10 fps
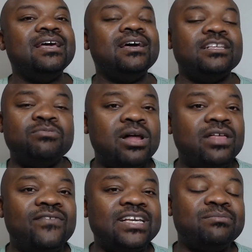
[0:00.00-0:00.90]
a small
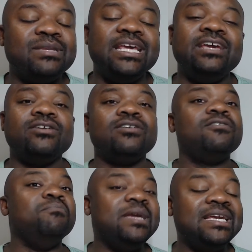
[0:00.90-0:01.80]
investment here,
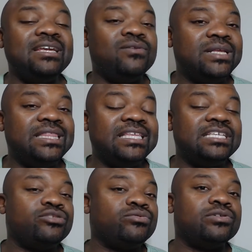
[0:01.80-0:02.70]
meeting with this
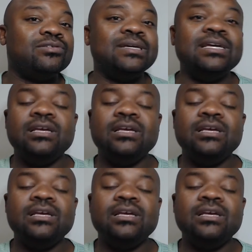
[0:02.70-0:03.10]
group.